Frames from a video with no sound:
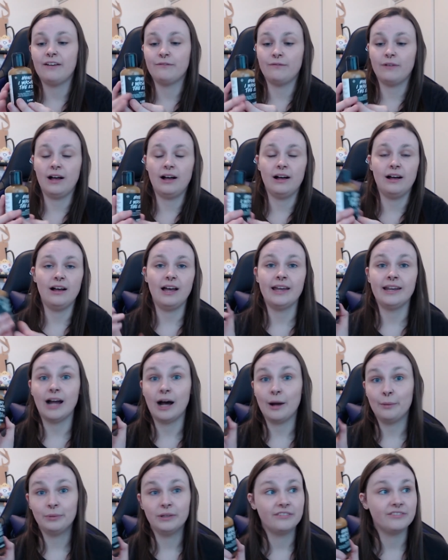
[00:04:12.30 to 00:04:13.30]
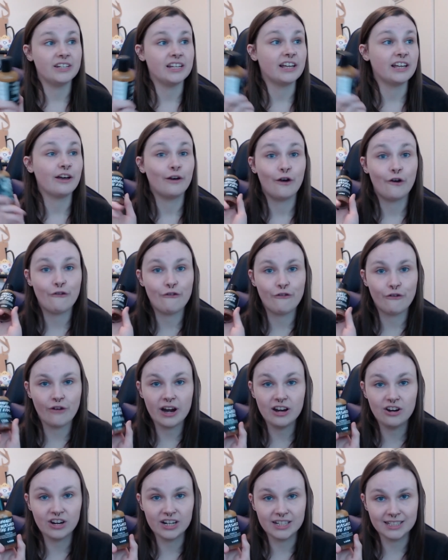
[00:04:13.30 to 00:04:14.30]
an uplifting
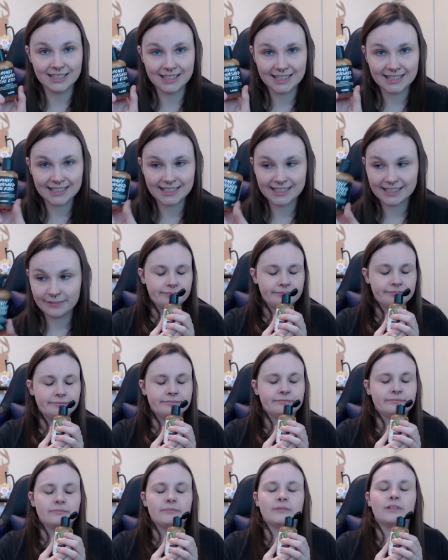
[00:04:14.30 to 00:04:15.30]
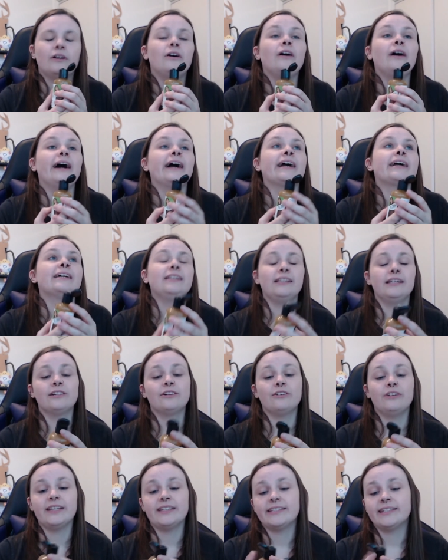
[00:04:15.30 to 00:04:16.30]
fragrance. Oh, I can
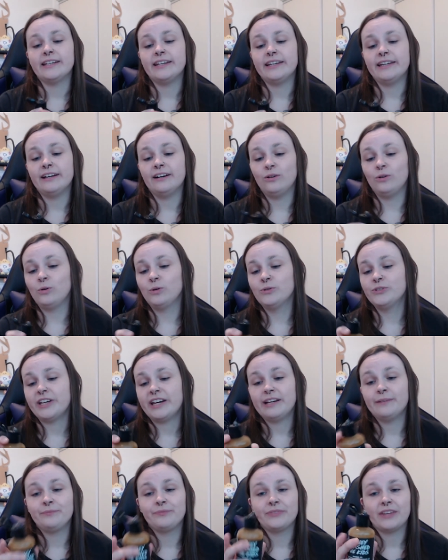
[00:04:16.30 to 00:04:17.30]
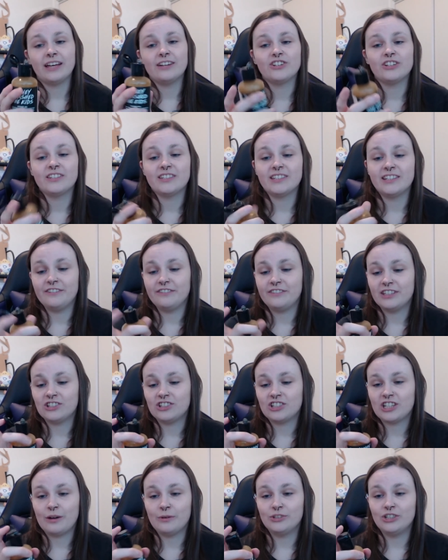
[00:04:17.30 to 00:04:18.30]
literally sit here all day and just sniff this
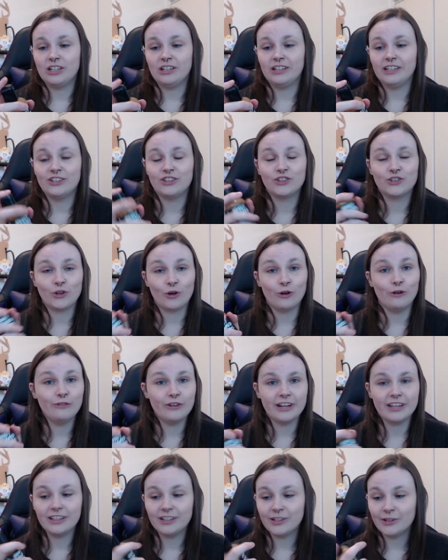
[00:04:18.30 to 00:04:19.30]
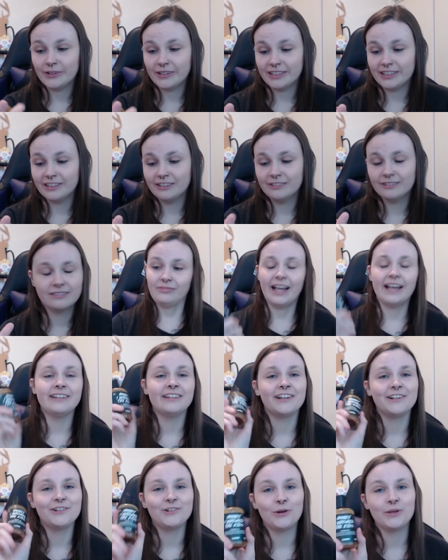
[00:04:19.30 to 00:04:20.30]
shower gel. It's so freaking good. And
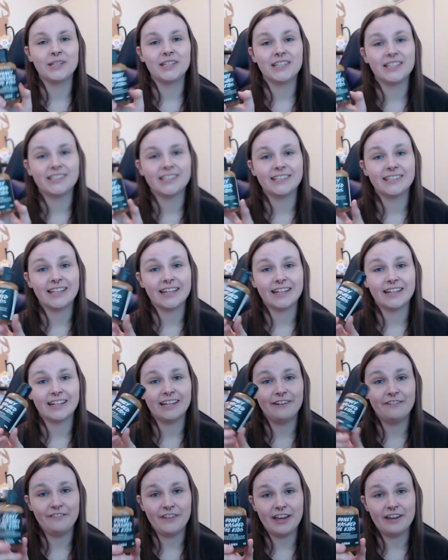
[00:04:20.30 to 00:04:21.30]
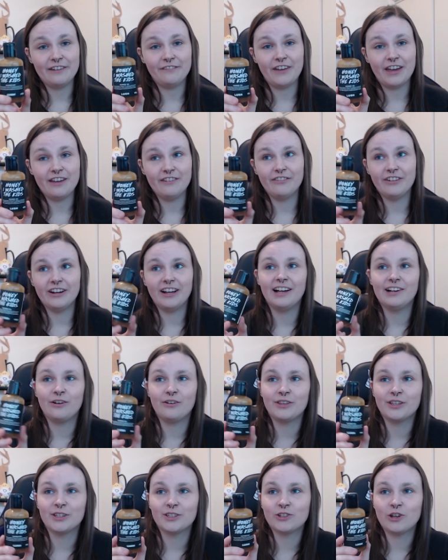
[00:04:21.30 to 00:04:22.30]
I know that this is like a fan favorite. I
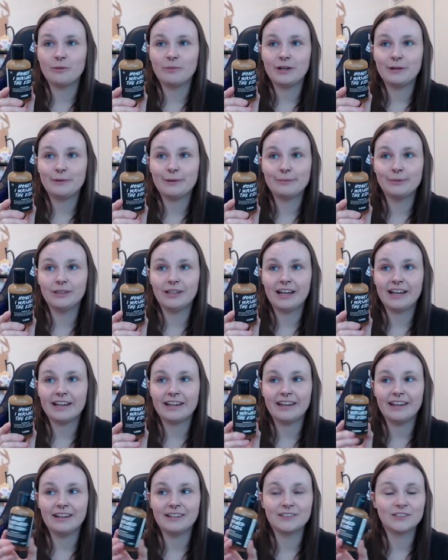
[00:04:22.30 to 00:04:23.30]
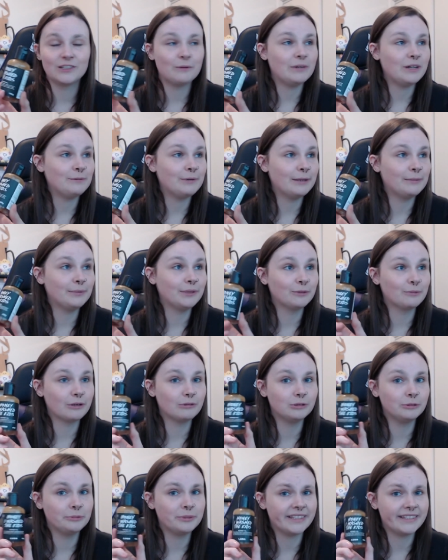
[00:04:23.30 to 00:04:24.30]
know that so many people like it and so many people are
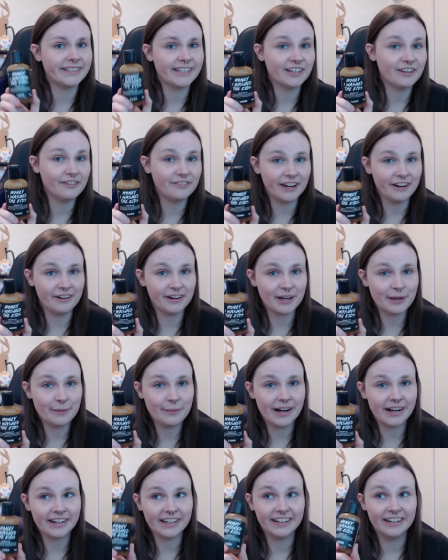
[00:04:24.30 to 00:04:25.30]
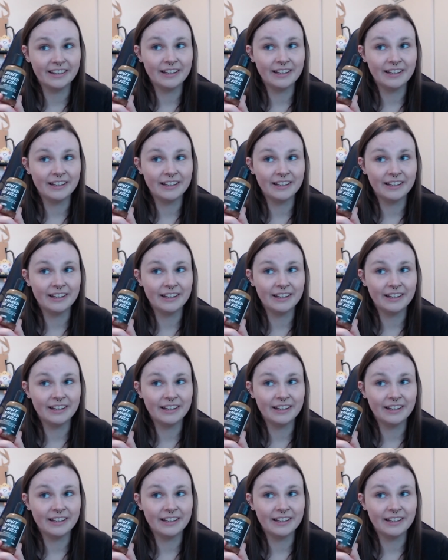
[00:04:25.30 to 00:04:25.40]
probably sick of hearing about it,